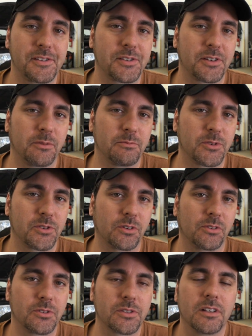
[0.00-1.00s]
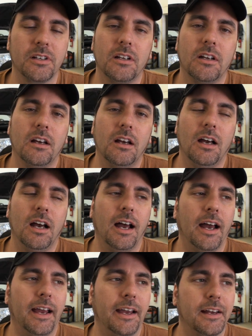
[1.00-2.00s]
some circles.
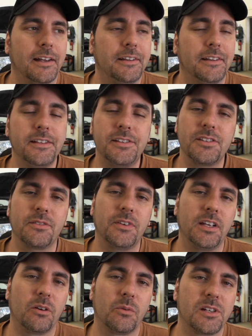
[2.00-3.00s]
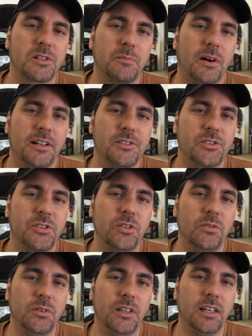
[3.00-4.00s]
And this is a video response
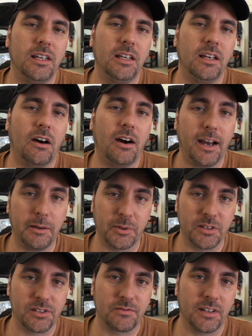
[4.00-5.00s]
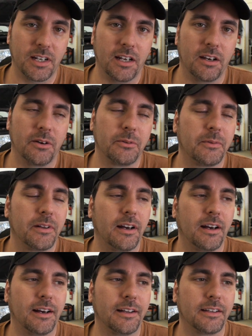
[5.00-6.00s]
to the hybrids video
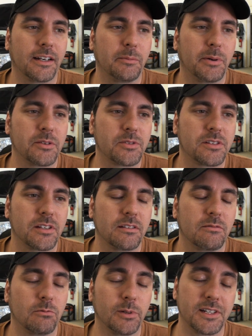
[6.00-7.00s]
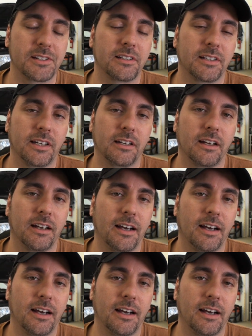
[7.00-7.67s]
uh, that I posted recently.